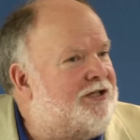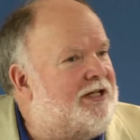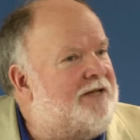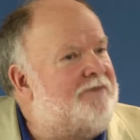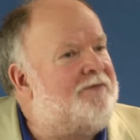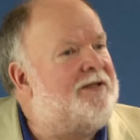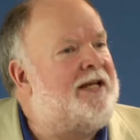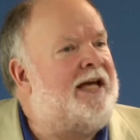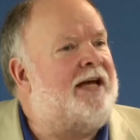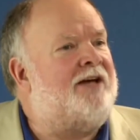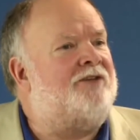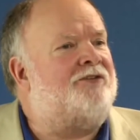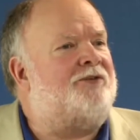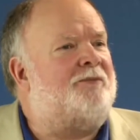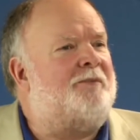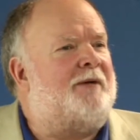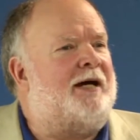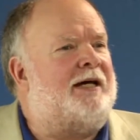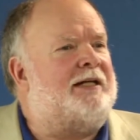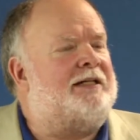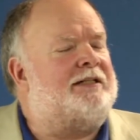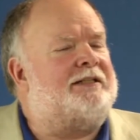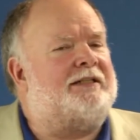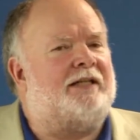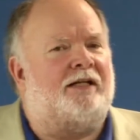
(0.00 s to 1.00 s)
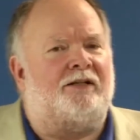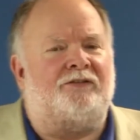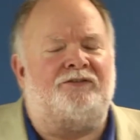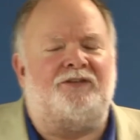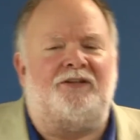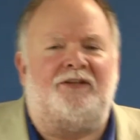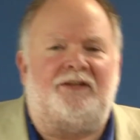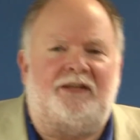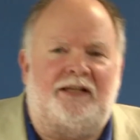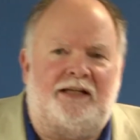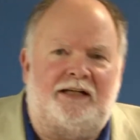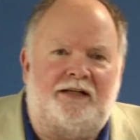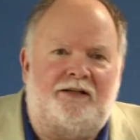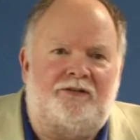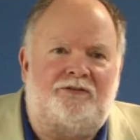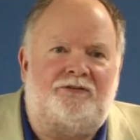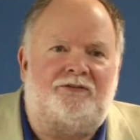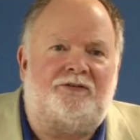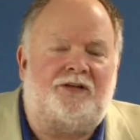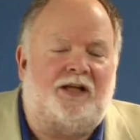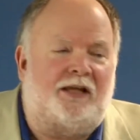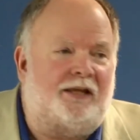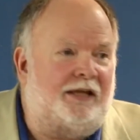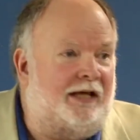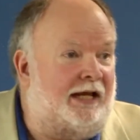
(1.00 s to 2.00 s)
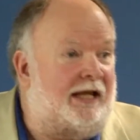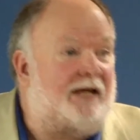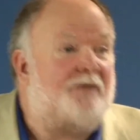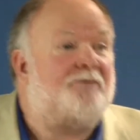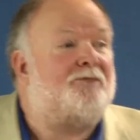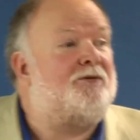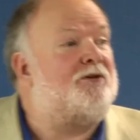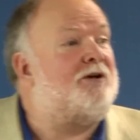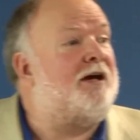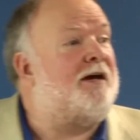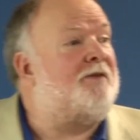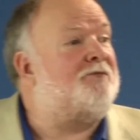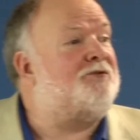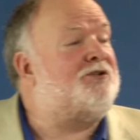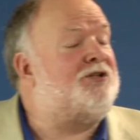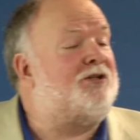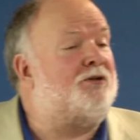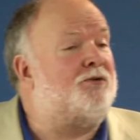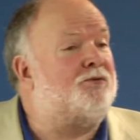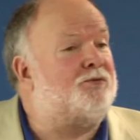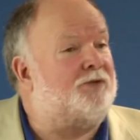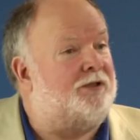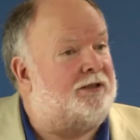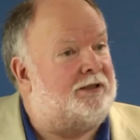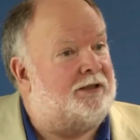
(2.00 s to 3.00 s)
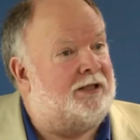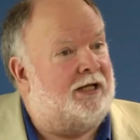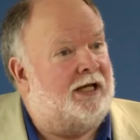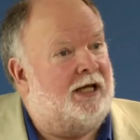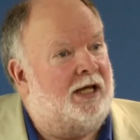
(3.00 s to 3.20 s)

even has about a dozen things that if you have children